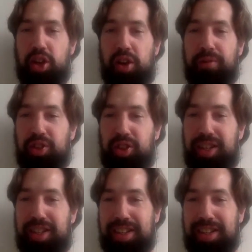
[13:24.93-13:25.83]

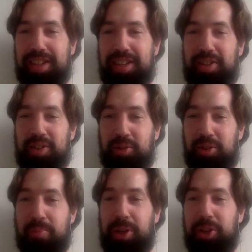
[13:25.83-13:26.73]
Obviously, you know,
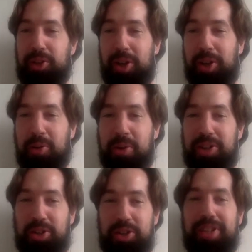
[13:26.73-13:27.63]
the million dollar
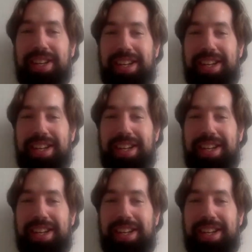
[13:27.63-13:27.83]
question.